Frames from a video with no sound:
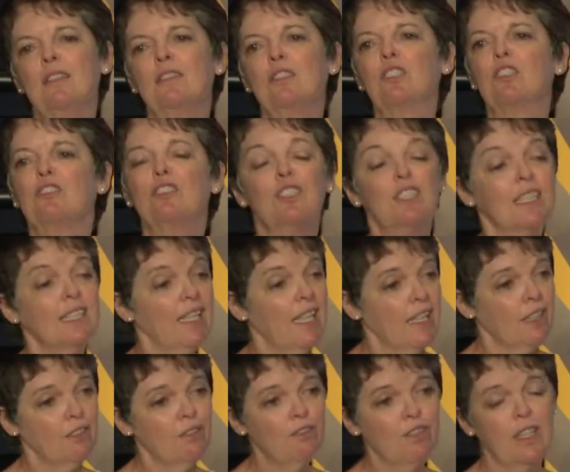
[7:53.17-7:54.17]
to look at
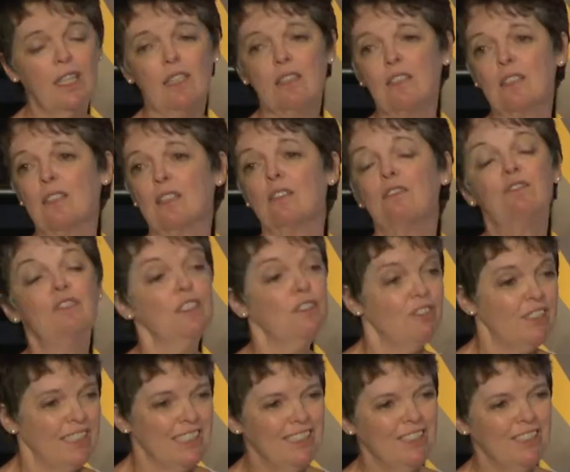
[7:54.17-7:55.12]
that event 50